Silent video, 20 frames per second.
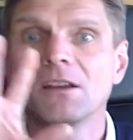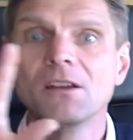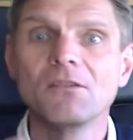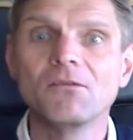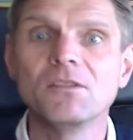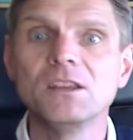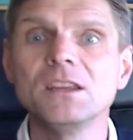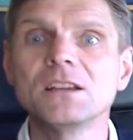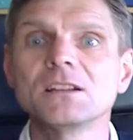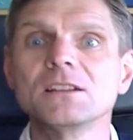
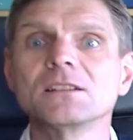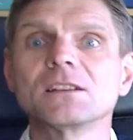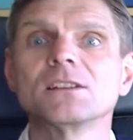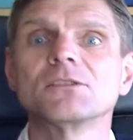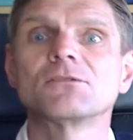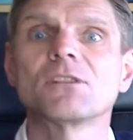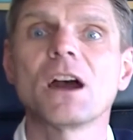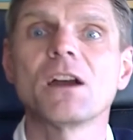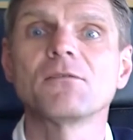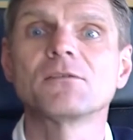vehicle can
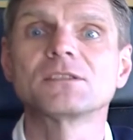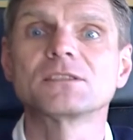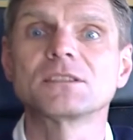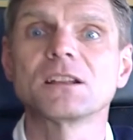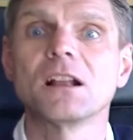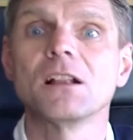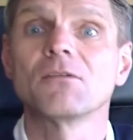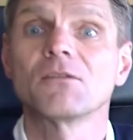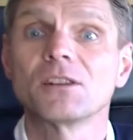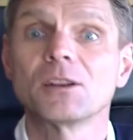drive
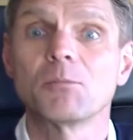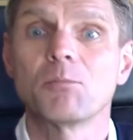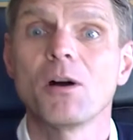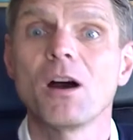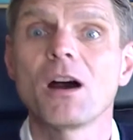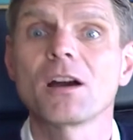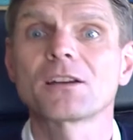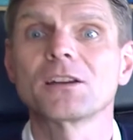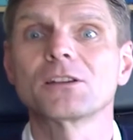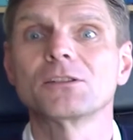itself in a
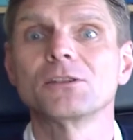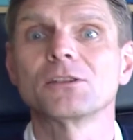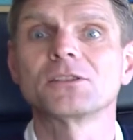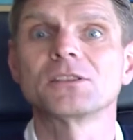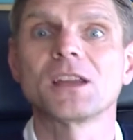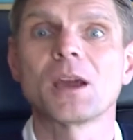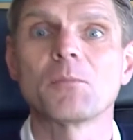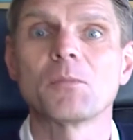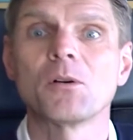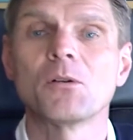parking lot
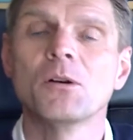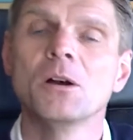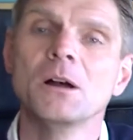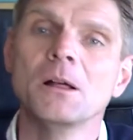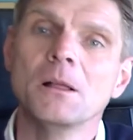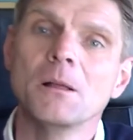demo,